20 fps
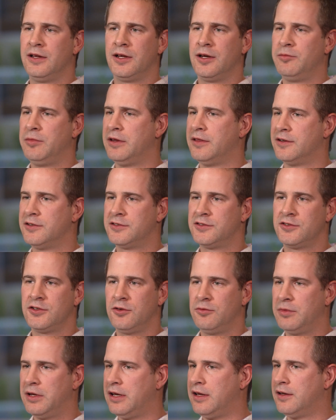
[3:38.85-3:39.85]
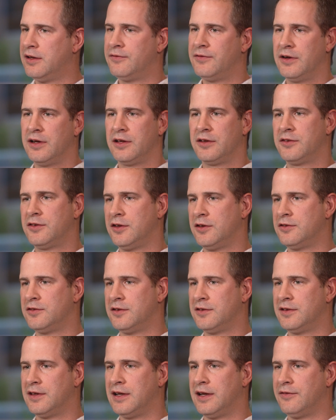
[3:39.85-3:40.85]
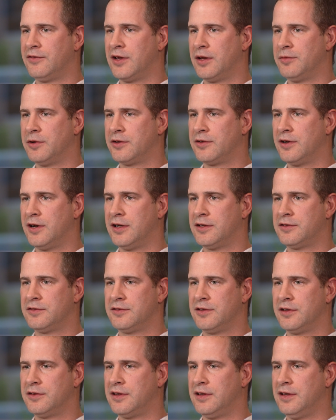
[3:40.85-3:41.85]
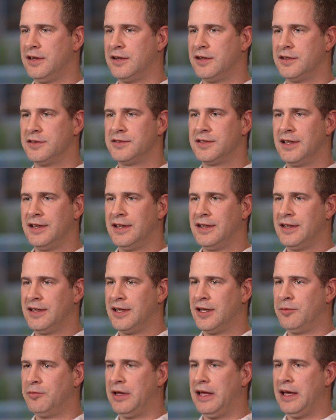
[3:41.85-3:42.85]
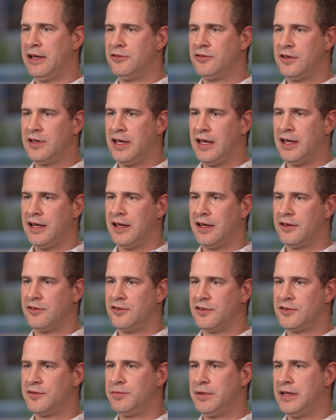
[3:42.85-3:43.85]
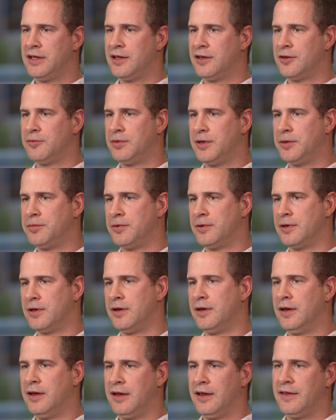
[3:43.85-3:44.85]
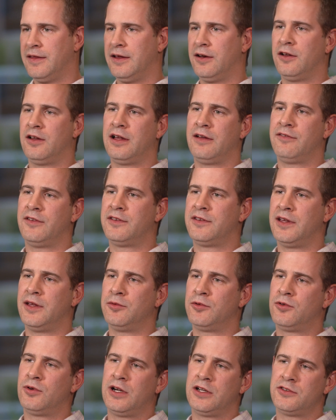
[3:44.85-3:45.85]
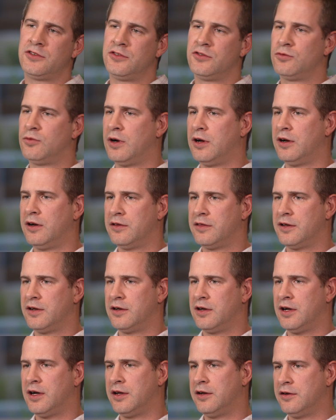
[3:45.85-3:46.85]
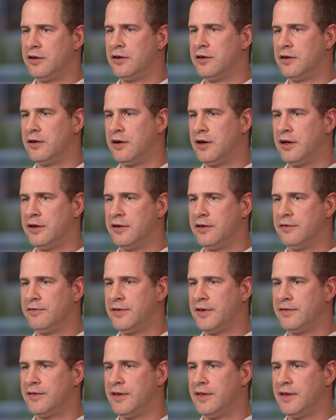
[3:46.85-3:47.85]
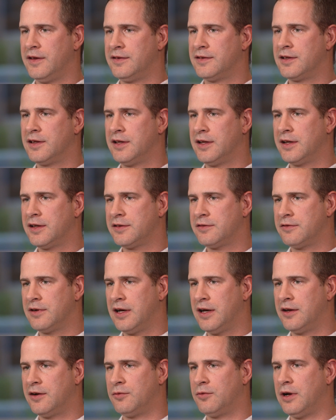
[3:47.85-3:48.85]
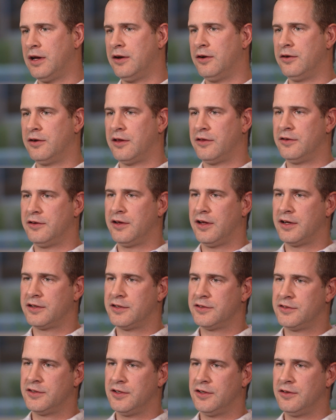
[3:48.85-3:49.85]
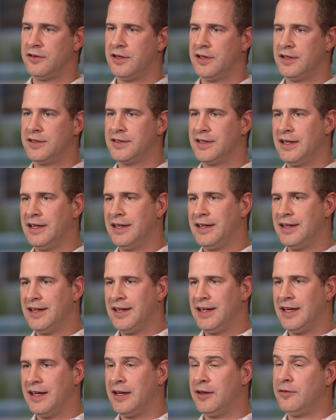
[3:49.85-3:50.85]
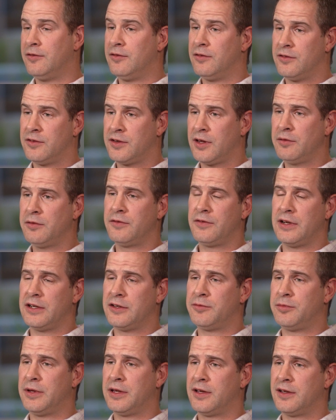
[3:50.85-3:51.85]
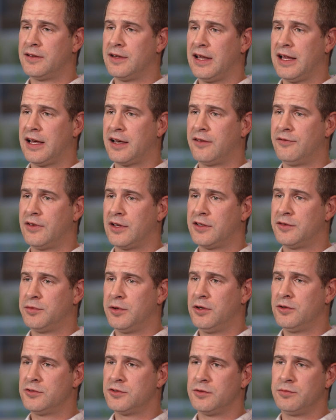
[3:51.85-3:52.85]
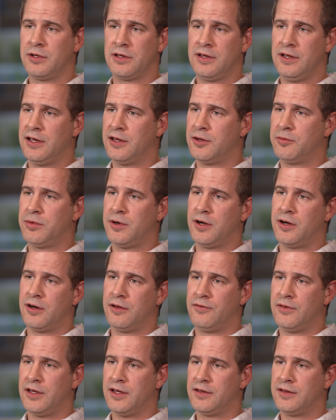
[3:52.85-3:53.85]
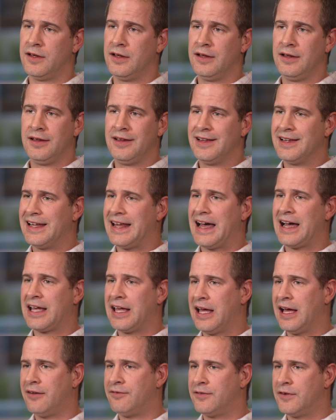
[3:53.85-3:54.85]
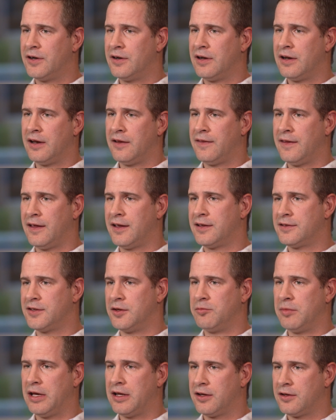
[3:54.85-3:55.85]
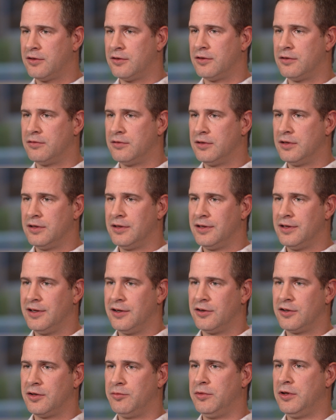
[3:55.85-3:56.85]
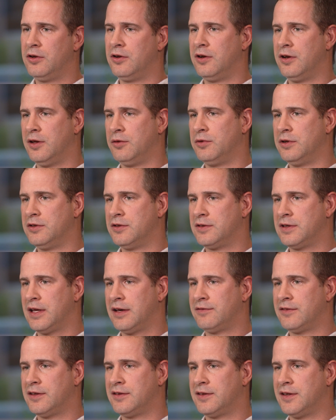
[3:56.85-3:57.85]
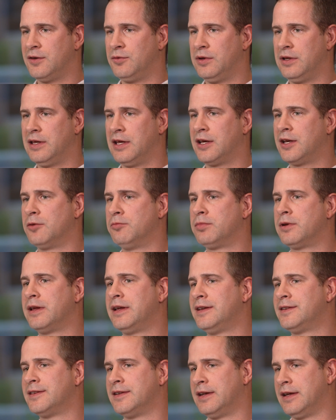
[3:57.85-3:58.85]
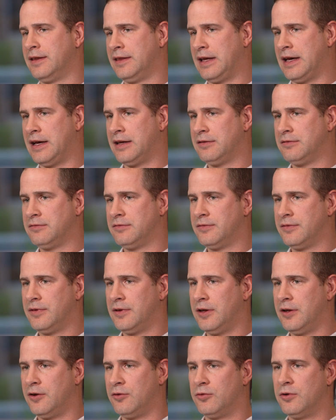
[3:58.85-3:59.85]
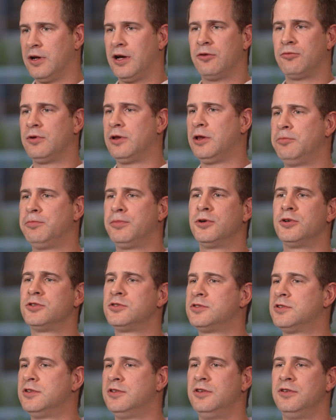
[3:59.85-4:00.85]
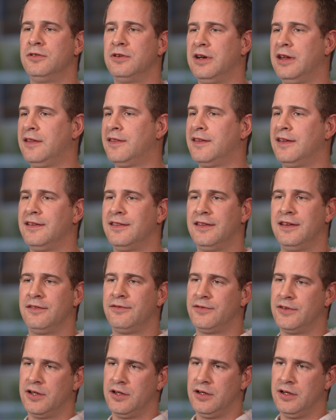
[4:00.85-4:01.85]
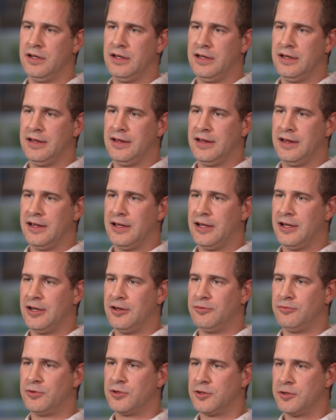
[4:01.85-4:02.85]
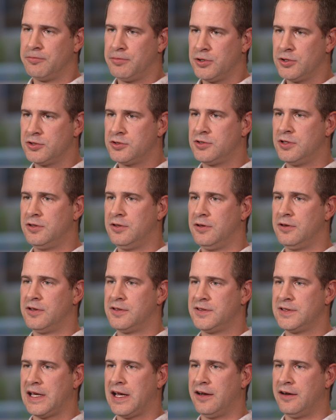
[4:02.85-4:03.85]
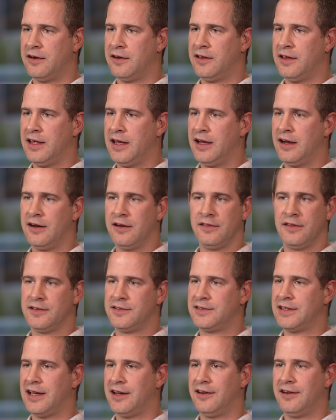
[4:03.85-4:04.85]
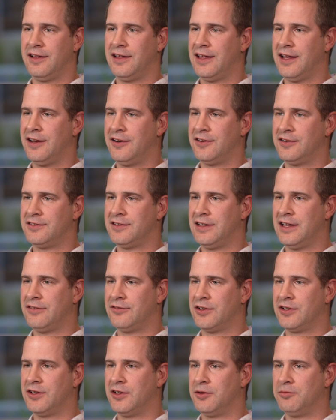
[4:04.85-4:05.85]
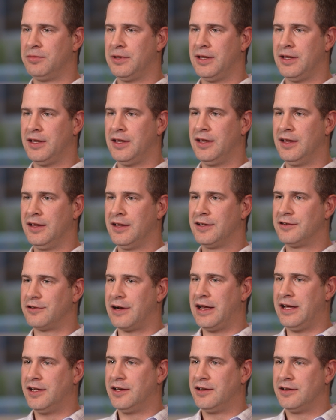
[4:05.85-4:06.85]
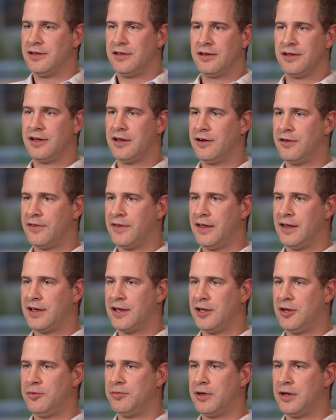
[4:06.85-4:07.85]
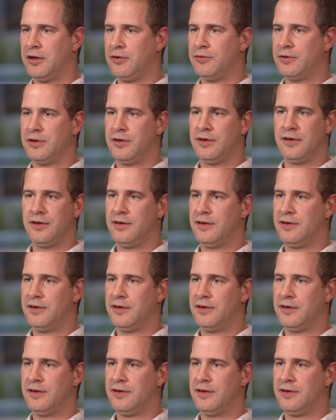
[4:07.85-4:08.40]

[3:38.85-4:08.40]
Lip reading: There's so many different excuses that I've come across throughout the years, educating and just speaking to people, and they all have the same questions. Why aren't there 100 or 150 of these clinics around, and why don't other doctors know this? And some of it's because lack of exposure, but the other part of it is lack of effort. And I think as a medical community, we just have to say we get complacent in that. We're not pushed to do anything different. We're pushed to do the standard of care, and the standard of care is never going to be great. I don't think anybody would